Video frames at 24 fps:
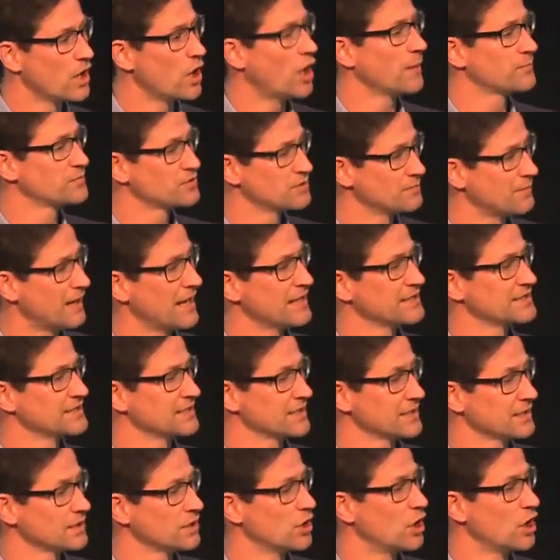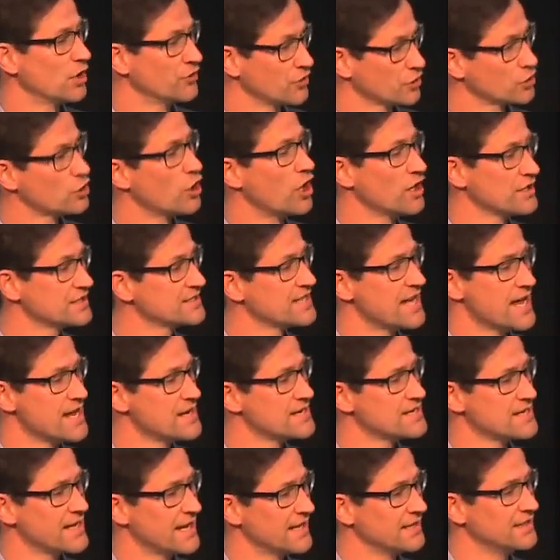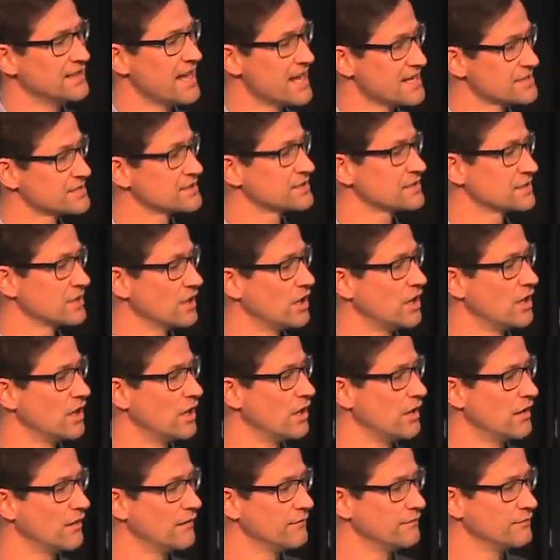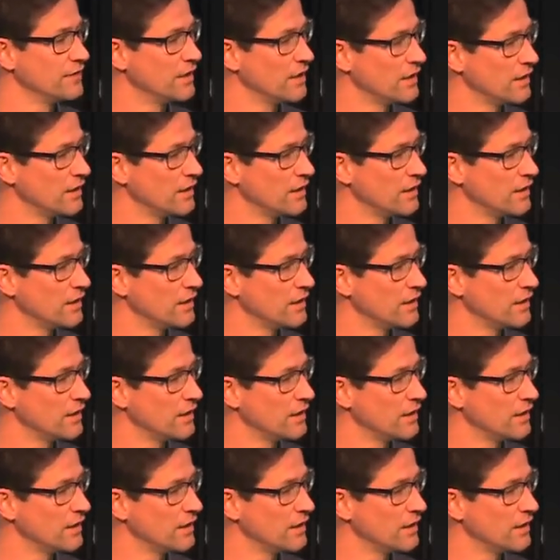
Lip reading: optimizing on the content and less of